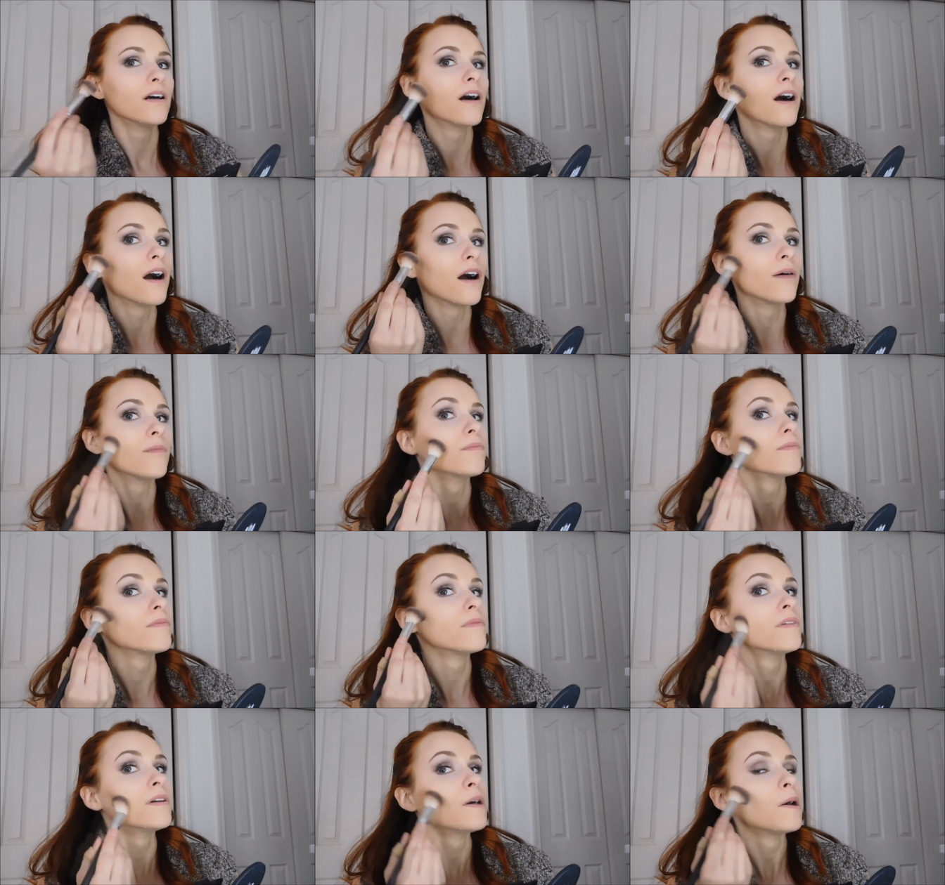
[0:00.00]
But
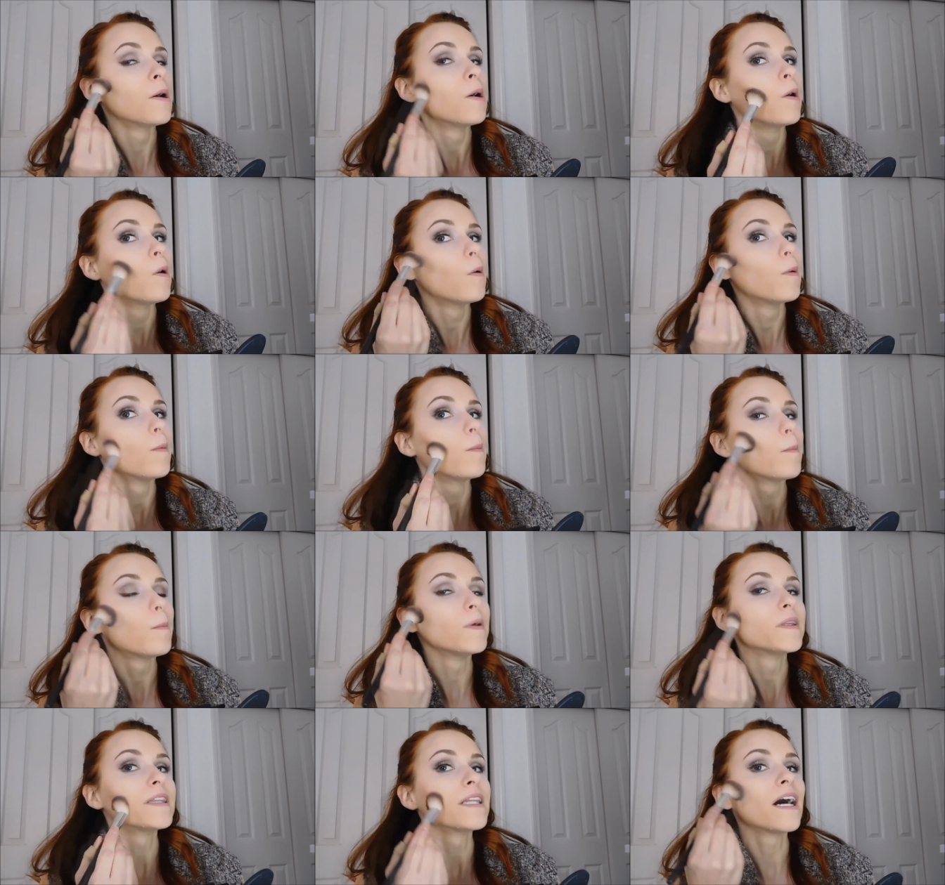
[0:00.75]

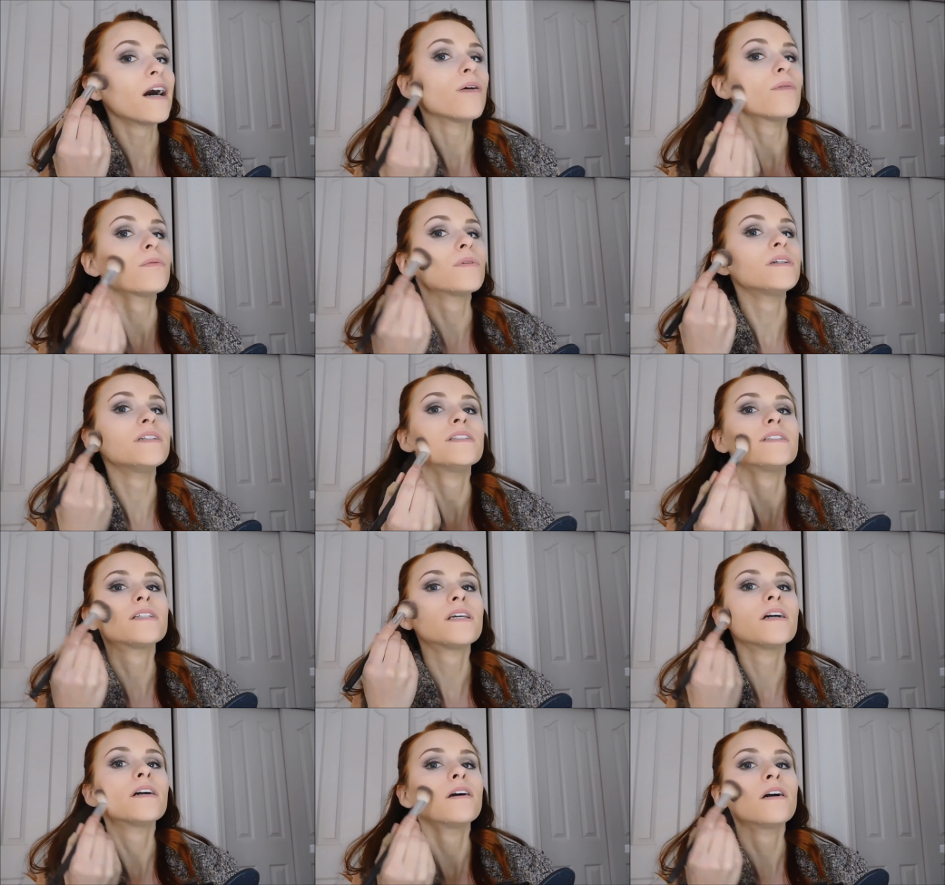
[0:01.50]
that
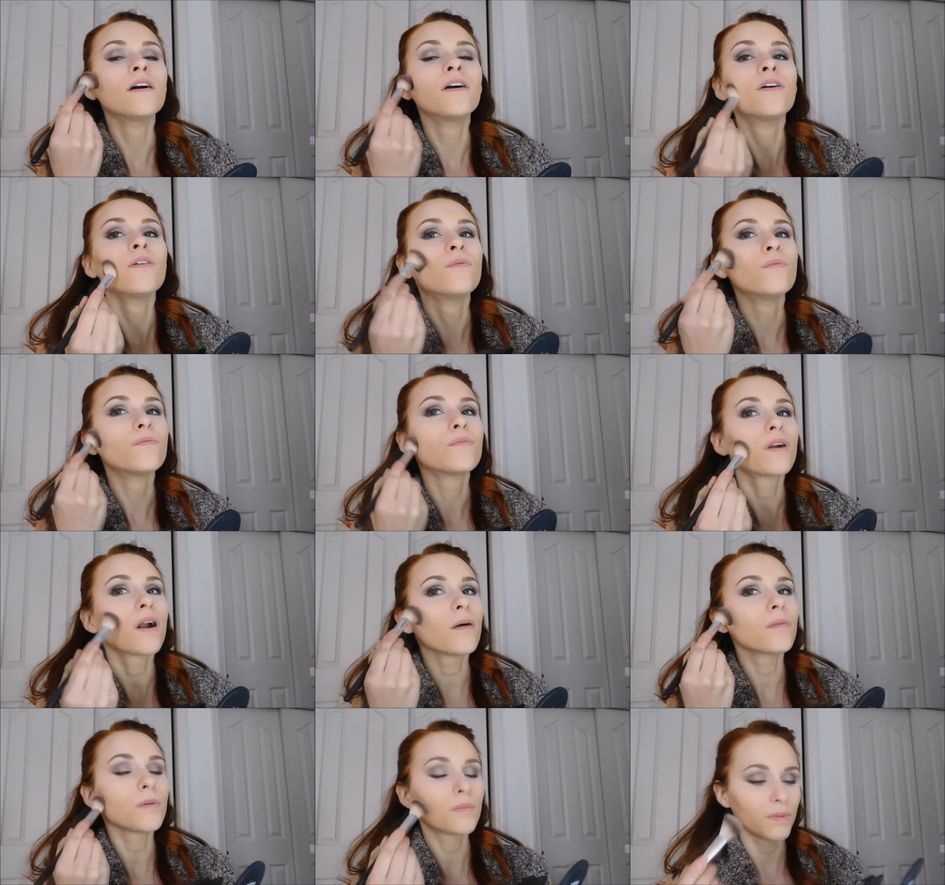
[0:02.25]
was
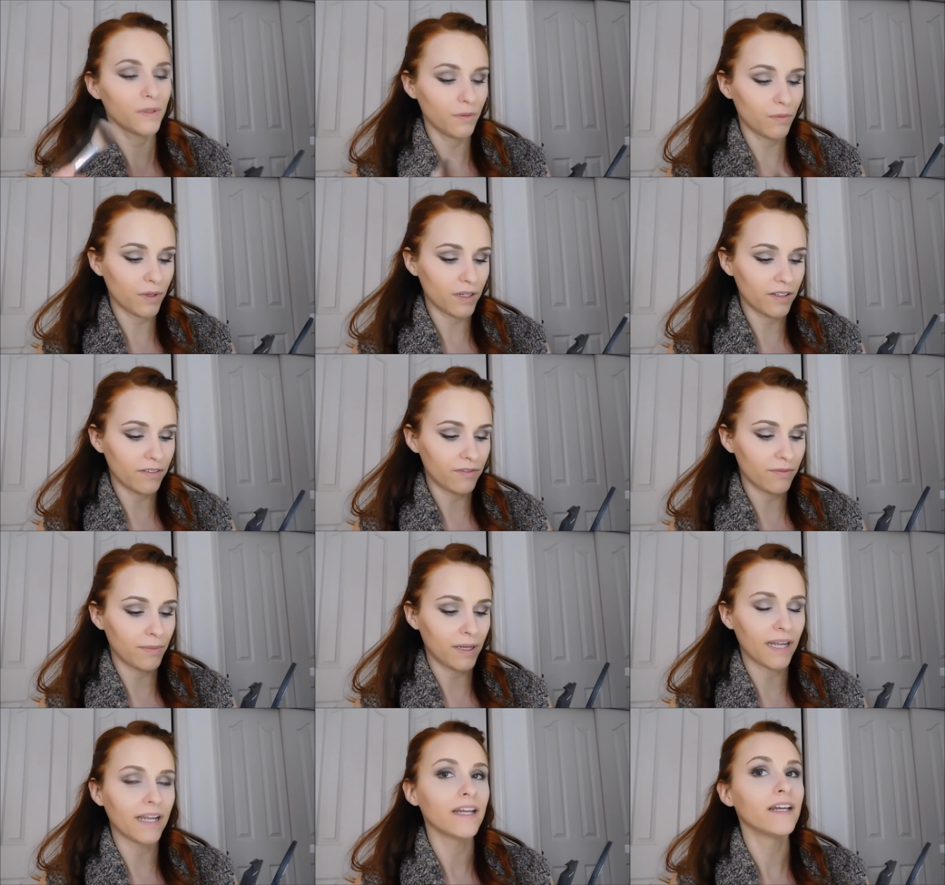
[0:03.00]
probably one
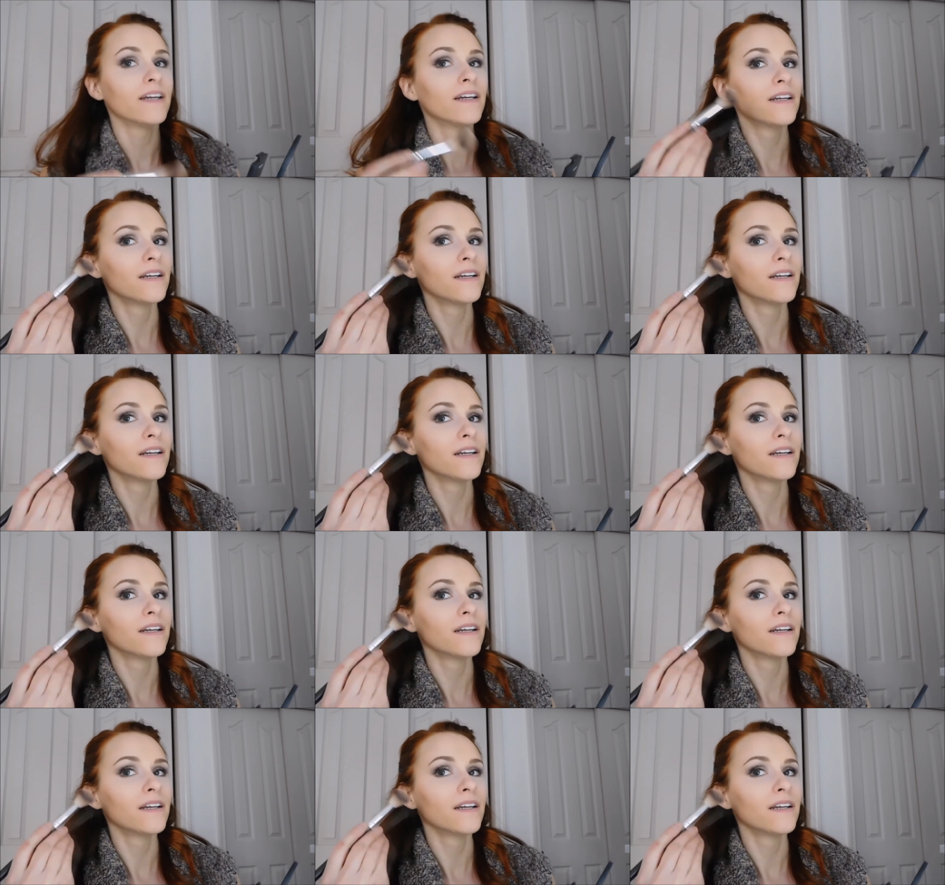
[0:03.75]
of my